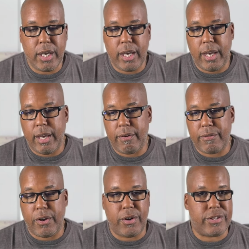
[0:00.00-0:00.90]
they're
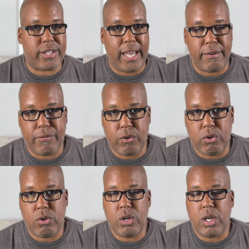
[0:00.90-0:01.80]

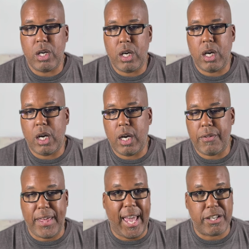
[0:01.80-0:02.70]
insightful,
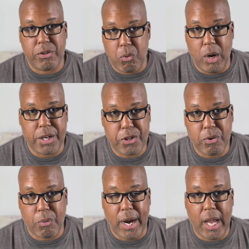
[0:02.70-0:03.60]
they actually want you
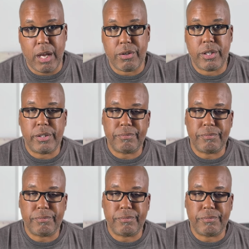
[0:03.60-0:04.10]
around,